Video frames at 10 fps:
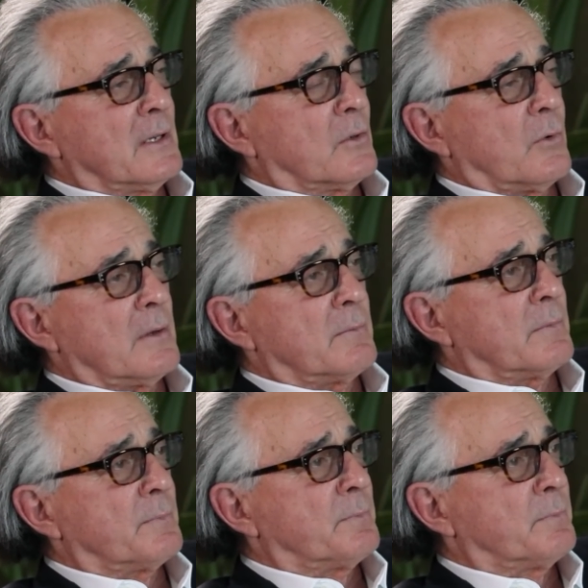Great
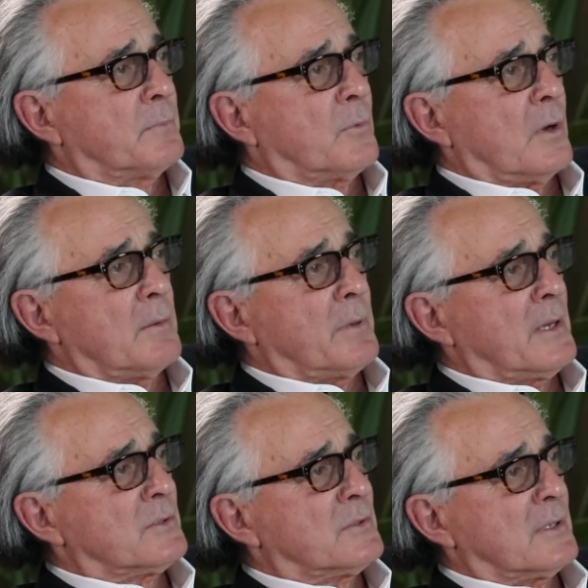great
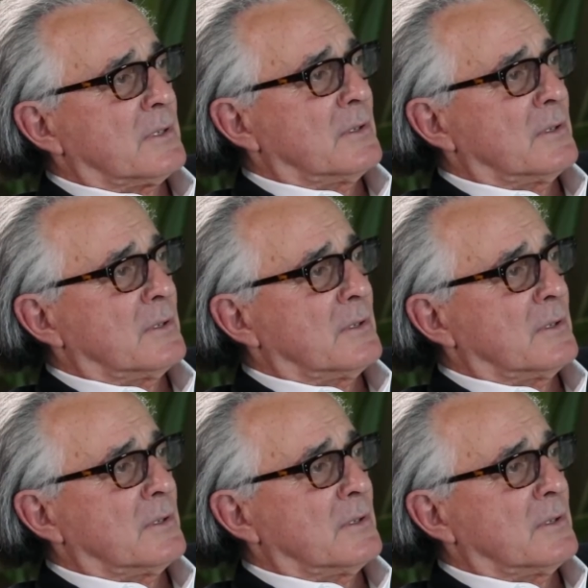bands that